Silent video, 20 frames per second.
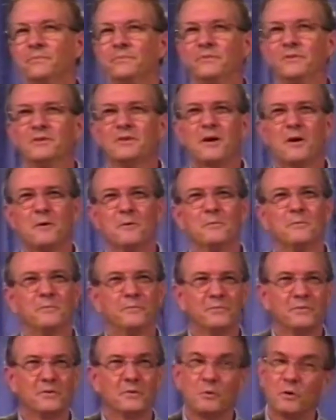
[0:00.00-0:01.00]
So,
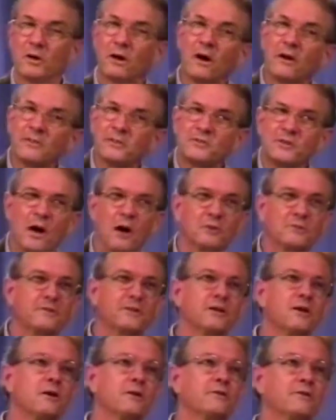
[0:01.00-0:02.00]
we are the salt of
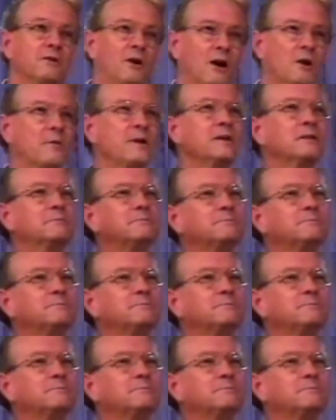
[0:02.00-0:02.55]
the earth, are we?